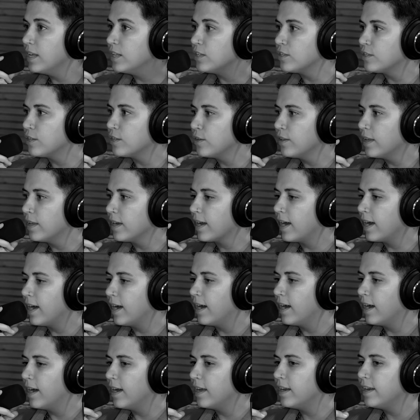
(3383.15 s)
And so like
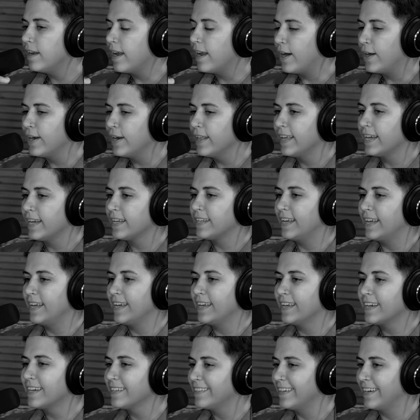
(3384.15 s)
now I like take
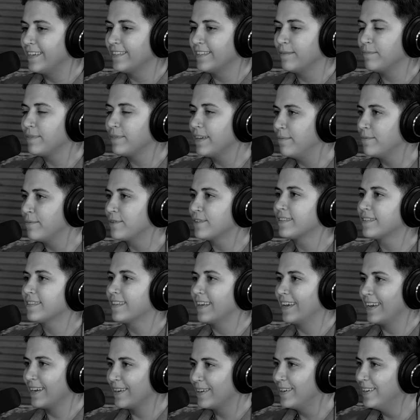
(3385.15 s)
it because I sometimes just
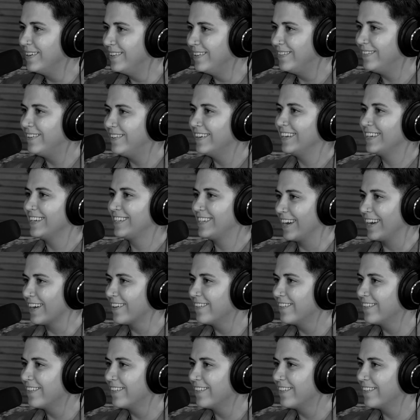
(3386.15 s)
like want to check